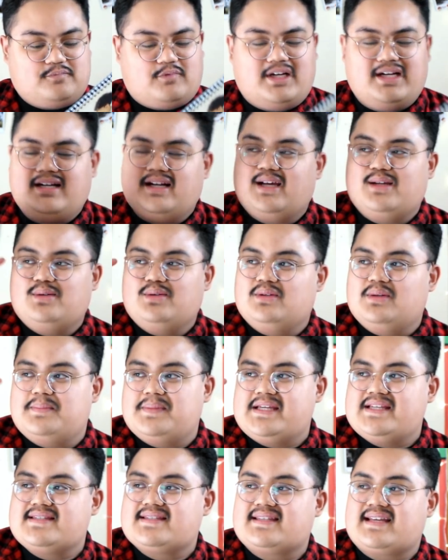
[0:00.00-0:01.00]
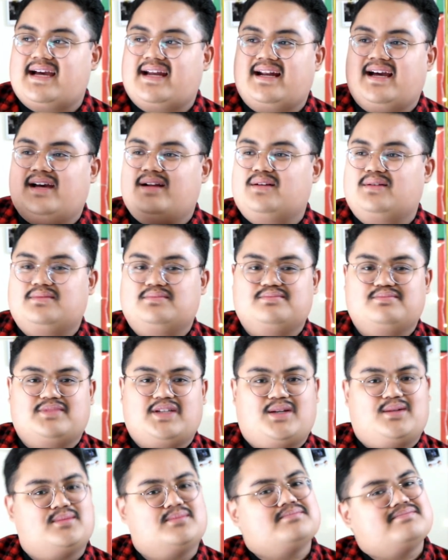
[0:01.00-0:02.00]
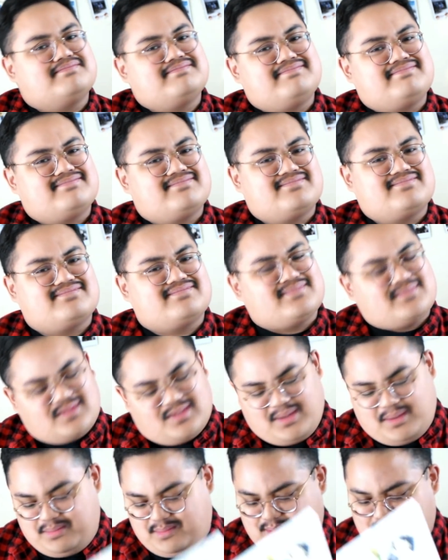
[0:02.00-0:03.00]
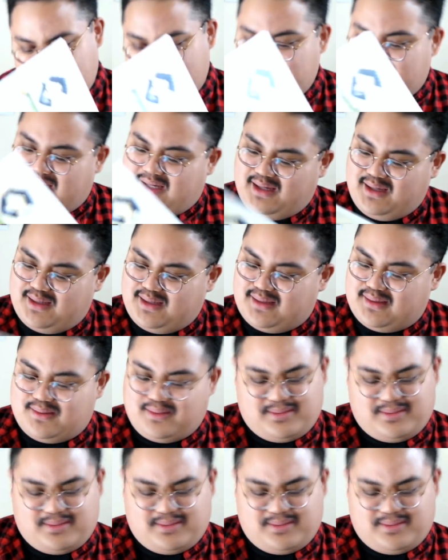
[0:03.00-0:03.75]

Why did I do the peace sign? I don't. Okay.